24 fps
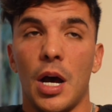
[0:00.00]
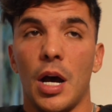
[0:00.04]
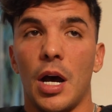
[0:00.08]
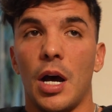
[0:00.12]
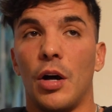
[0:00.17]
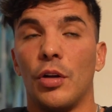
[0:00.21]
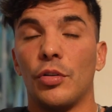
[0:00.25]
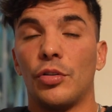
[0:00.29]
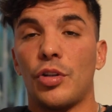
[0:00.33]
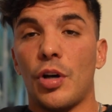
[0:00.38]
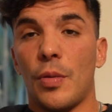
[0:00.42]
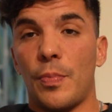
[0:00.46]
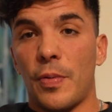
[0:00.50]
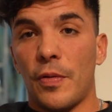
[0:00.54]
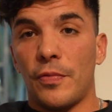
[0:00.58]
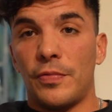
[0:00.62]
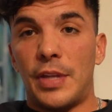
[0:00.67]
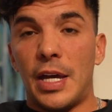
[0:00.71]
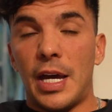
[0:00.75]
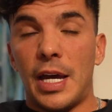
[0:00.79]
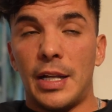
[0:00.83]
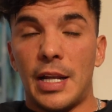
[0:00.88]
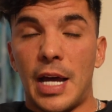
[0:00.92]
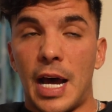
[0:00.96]
On top
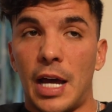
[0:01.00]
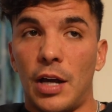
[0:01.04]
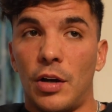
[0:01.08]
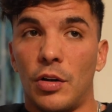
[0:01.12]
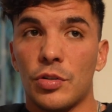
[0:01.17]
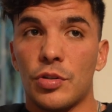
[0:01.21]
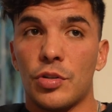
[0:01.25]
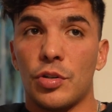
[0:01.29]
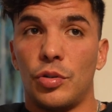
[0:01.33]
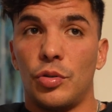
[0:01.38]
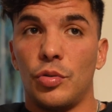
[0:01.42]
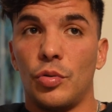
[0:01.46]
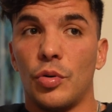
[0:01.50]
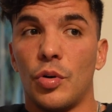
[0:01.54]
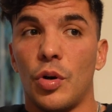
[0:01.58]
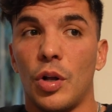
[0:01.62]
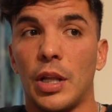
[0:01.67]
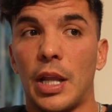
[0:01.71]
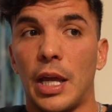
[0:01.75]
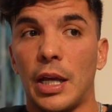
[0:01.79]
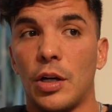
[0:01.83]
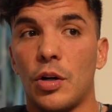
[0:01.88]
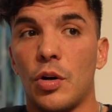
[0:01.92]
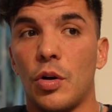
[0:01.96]
of that, I also do
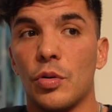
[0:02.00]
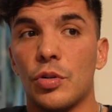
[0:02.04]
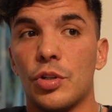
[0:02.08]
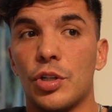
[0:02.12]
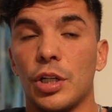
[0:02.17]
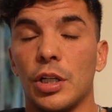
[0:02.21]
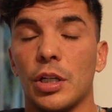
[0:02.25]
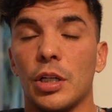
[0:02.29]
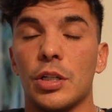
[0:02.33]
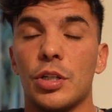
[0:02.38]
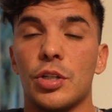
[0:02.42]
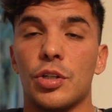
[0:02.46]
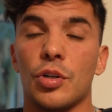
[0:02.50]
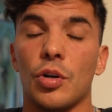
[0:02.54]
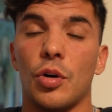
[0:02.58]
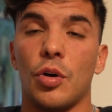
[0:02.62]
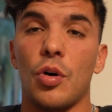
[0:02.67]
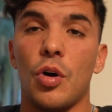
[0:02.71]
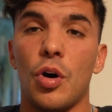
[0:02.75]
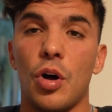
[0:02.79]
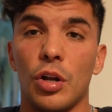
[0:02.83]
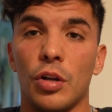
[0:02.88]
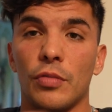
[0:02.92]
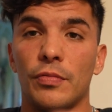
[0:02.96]
online coaching, so
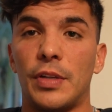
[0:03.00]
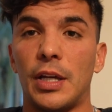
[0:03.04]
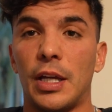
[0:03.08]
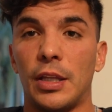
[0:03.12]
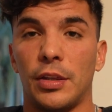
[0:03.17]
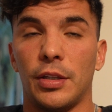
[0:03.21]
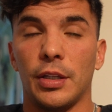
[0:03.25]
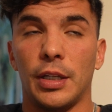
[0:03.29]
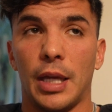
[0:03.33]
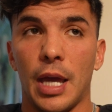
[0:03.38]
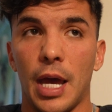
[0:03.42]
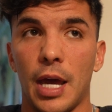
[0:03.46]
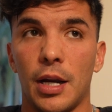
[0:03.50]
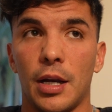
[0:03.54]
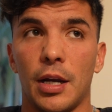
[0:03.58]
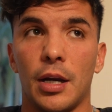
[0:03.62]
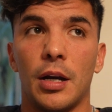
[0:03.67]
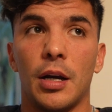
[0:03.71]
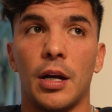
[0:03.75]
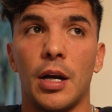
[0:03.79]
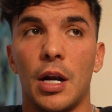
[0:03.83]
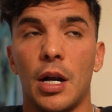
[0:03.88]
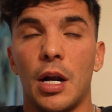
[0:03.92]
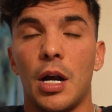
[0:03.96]
all of that
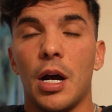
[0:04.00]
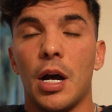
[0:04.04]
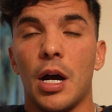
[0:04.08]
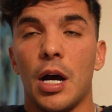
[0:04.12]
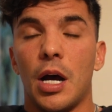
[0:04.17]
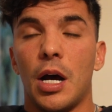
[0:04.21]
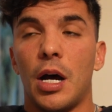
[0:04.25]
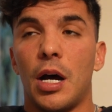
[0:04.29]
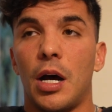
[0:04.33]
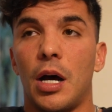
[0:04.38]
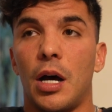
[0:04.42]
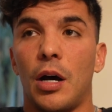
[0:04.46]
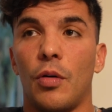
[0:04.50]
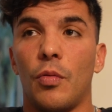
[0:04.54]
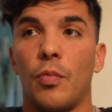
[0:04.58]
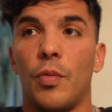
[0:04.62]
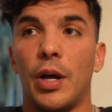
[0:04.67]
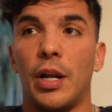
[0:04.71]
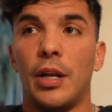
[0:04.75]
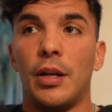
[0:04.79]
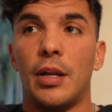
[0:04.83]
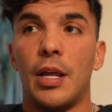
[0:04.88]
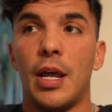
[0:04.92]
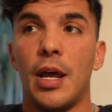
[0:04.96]
together,
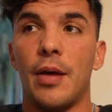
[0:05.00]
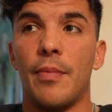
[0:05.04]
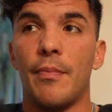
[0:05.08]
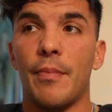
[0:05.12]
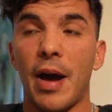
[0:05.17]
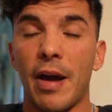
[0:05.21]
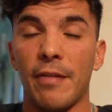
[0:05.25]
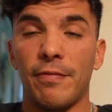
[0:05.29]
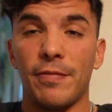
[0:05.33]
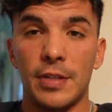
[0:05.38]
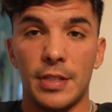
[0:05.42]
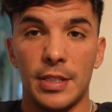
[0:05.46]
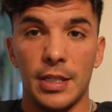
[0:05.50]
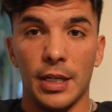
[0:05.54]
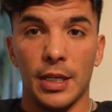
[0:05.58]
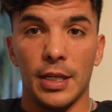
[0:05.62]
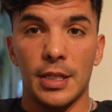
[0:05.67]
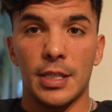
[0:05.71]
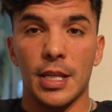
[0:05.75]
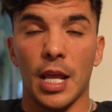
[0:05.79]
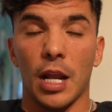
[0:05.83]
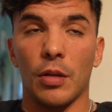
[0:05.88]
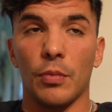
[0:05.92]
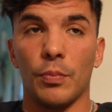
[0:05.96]
when my physique
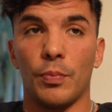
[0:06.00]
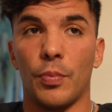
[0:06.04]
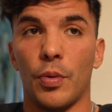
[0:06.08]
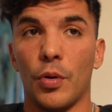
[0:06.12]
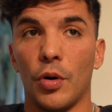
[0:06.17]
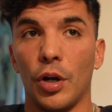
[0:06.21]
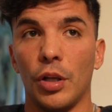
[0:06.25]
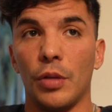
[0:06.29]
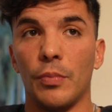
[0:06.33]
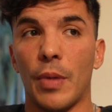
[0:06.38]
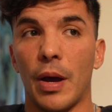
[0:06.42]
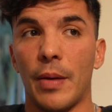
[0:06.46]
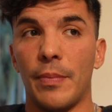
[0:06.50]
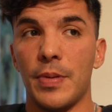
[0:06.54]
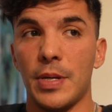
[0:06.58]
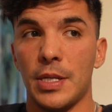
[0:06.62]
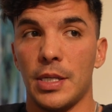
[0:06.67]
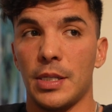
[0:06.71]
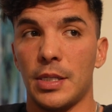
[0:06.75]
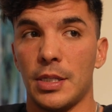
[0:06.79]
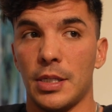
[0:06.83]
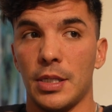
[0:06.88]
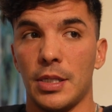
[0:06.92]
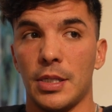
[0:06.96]
is not on point, my
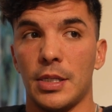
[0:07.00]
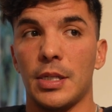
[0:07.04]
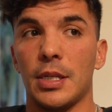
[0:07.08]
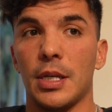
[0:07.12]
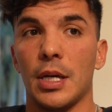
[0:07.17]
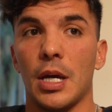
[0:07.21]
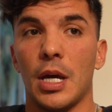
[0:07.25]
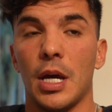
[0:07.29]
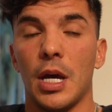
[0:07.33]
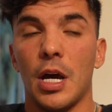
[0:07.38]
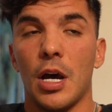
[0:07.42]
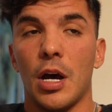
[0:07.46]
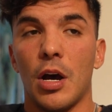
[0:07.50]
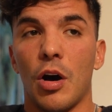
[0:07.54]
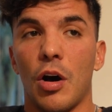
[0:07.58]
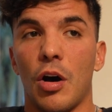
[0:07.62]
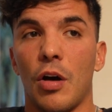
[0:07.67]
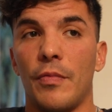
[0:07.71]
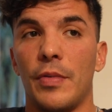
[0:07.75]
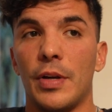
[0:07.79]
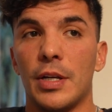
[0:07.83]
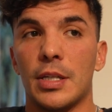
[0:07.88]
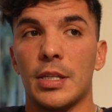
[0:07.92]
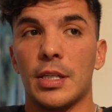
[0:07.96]
business is
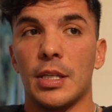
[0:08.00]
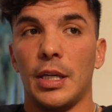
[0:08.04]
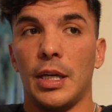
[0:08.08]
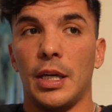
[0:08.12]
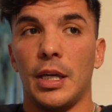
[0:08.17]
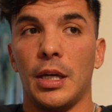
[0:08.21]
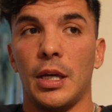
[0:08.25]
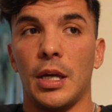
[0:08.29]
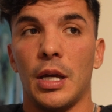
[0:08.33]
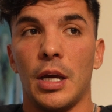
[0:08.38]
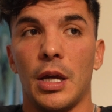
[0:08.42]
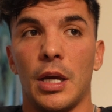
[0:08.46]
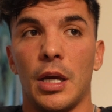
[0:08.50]
obviously